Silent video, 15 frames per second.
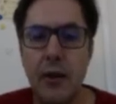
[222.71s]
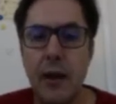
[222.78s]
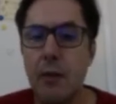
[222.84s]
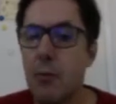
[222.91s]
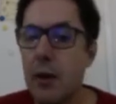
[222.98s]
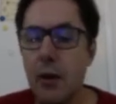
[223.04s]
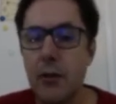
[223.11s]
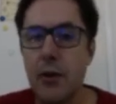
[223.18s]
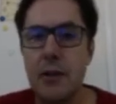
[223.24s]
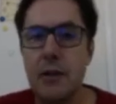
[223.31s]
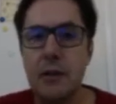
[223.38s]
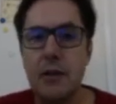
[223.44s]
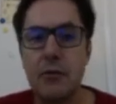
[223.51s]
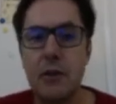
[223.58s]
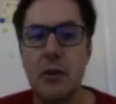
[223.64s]
and we got
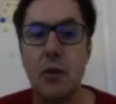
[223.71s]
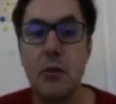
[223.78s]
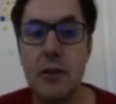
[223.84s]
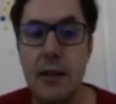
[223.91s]
those results